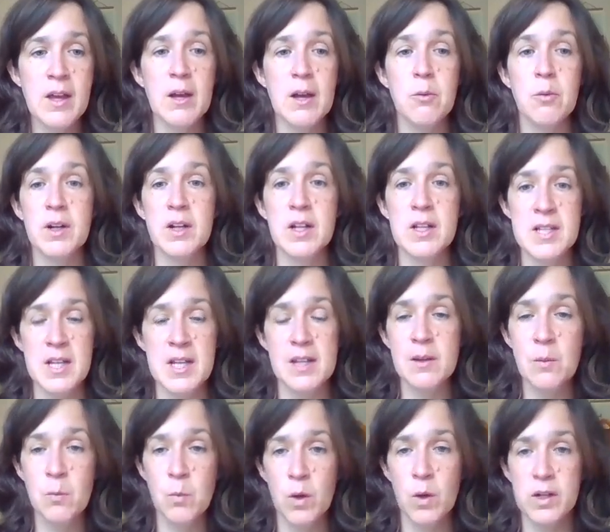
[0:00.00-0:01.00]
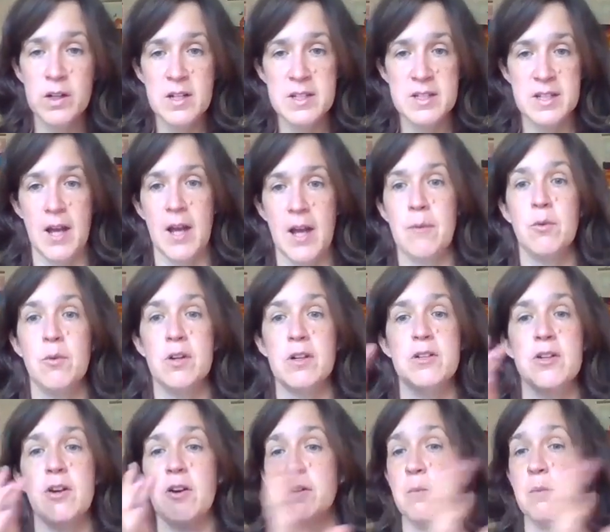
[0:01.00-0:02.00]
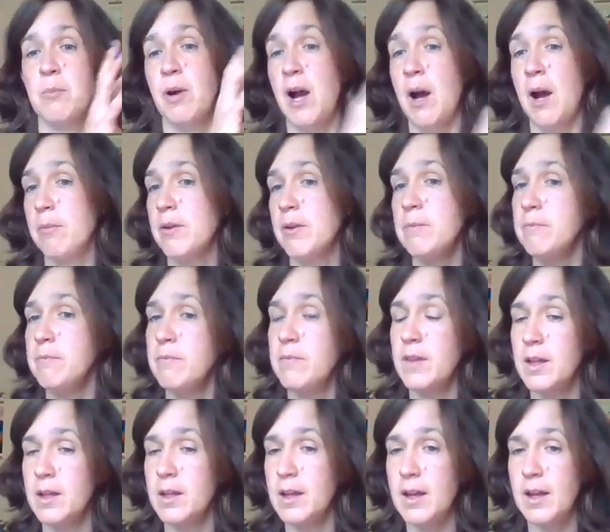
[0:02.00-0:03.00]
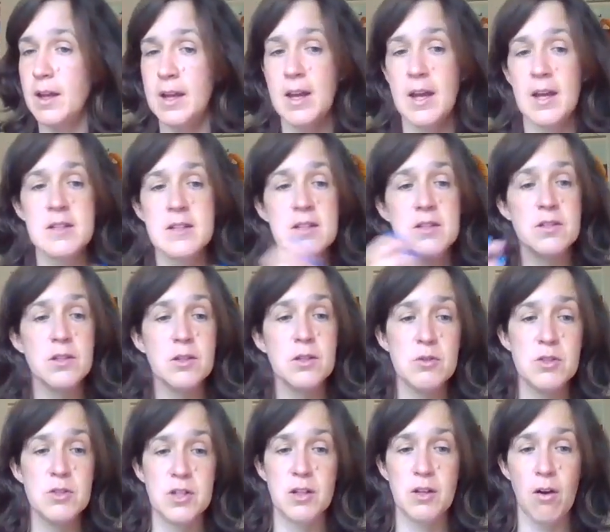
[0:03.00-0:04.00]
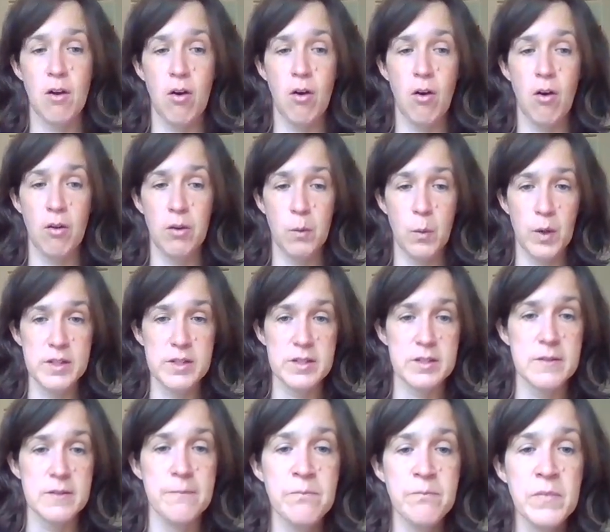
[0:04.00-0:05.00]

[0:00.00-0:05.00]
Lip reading: And we're going to take them one at a time. We're going to talk the problem and the solution all at once.